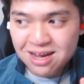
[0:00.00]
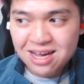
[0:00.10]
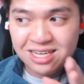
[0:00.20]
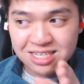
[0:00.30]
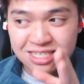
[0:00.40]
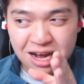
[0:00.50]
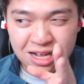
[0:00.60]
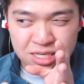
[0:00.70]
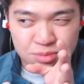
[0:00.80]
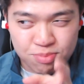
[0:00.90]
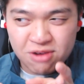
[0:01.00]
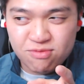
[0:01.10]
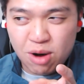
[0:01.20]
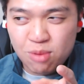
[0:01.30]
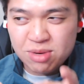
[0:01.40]
he just got this brief
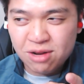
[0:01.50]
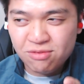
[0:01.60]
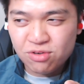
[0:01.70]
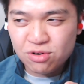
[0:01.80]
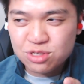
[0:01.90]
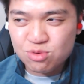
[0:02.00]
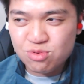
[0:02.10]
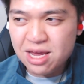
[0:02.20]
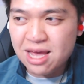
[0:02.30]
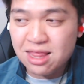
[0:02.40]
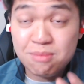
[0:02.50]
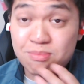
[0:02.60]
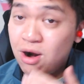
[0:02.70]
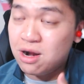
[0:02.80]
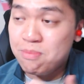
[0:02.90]
moment in verse 3 and then
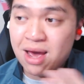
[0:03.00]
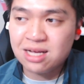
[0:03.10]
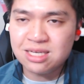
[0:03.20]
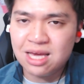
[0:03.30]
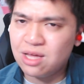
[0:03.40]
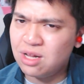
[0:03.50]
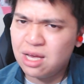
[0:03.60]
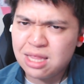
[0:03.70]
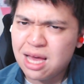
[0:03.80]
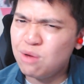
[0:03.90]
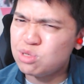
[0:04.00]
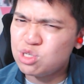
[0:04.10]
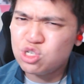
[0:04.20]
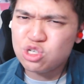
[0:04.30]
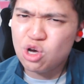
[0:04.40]
brought it back together like that, was
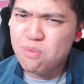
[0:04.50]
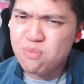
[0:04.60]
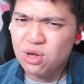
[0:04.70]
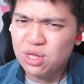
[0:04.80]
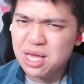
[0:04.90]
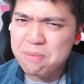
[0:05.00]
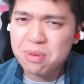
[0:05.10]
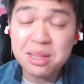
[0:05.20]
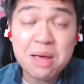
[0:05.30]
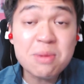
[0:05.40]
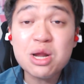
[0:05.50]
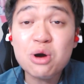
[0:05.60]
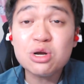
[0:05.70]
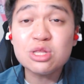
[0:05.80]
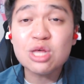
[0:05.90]
so brilliant. But let me know
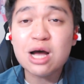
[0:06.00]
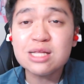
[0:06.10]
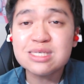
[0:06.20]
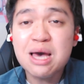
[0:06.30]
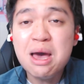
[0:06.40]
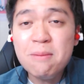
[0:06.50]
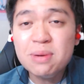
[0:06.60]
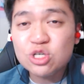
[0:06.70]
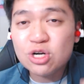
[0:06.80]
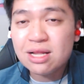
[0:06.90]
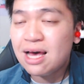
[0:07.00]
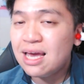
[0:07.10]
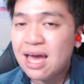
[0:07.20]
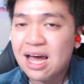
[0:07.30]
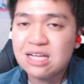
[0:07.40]
your thoughts. Be sure to
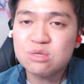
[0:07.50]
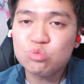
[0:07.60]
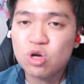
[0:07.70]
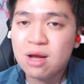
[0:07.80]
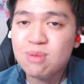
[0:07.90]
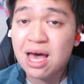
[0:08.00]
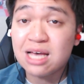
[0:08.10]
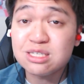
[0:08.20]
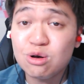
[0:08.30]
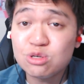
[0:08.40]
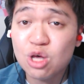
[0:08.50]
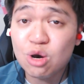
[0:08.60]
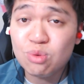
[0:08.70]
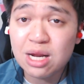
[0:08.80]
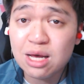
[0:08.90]
like and subscribe, as it goes a
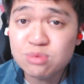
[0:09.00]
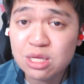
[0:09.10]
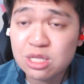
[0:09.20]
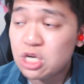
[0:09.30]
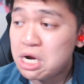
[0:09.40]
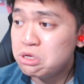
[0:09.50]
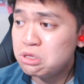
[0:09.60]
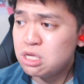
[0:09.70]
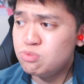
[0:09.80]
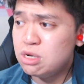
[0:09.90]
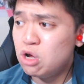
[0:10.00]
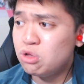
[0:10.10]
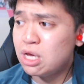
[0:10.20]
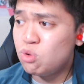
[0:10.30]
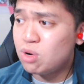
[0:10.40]
long way and helps out the channel. Lets me know
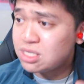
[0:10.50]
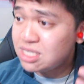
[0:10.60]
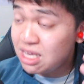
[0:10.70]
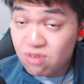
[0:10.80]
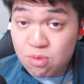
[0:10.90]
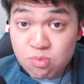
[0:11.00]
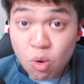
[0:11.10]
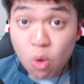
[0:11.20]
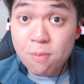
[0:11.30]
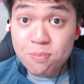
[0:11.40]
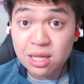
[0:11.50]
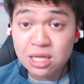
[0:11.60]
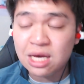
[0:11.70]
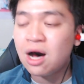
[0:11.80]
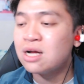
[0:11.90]
that you want to see even more
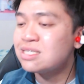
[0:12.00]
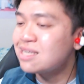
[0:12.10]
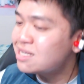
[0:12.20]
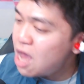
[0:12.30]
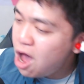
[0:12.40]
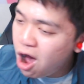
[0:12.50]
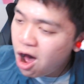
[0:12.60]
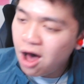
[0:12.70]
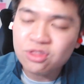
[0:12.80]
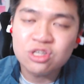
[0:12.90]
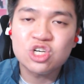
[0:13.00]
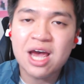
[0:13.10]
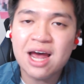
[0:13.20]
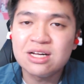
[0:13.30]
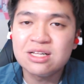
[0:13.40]
Billlie content on the
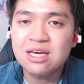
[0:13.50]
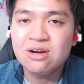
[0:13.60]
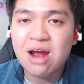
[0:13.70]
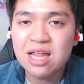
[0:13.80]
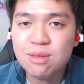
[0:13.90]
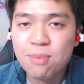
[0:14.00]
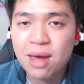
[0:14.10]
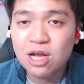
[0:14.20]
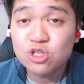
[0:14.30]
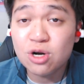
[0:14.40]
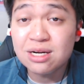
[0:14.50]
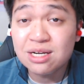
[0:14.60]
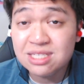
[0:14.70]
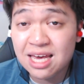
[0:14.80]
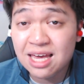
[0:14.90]
channel here and the Patreon.
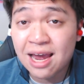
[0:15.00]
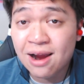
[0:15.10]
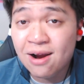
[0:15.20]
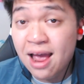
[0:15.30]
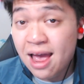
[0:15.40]
Take care